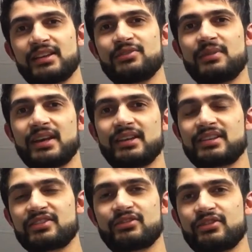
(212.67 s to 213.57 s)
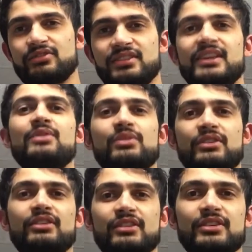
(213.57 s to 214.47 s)
and you make an intention or you decide what
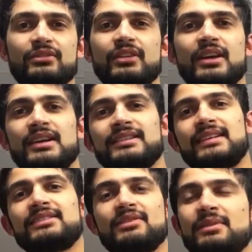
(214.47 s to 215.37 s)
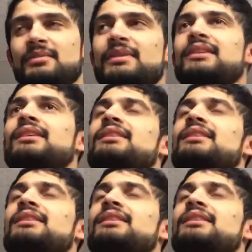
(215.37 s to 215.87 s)
you're going to do, stage three might have been,